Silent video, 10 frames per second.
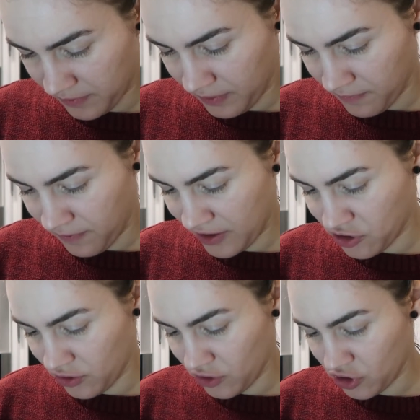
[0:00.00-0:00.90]
of
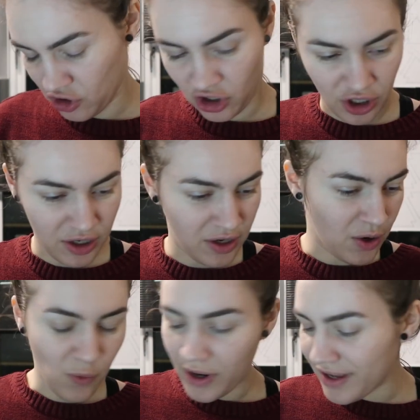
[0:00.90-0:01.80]
confectioner's sugar.
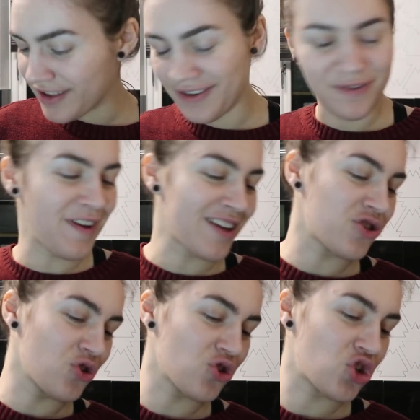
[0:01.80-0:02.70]
What is
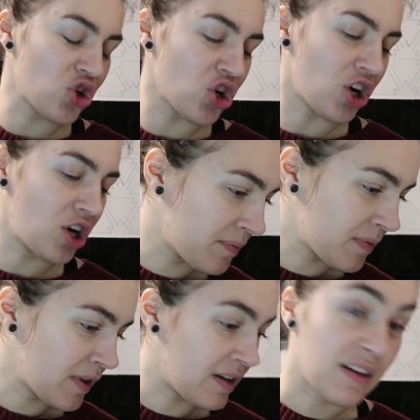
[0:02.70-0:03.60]
confectioner's sugar?
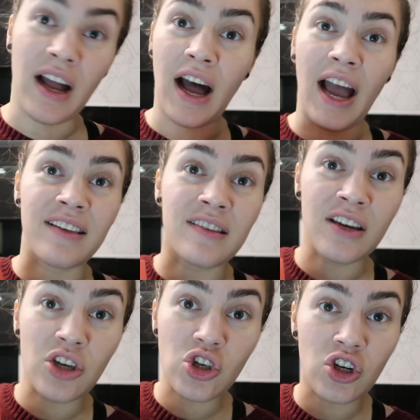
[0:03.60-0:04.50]
Is it
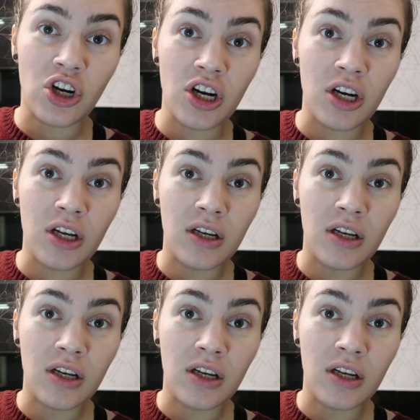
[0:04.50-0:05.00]
icing sugar?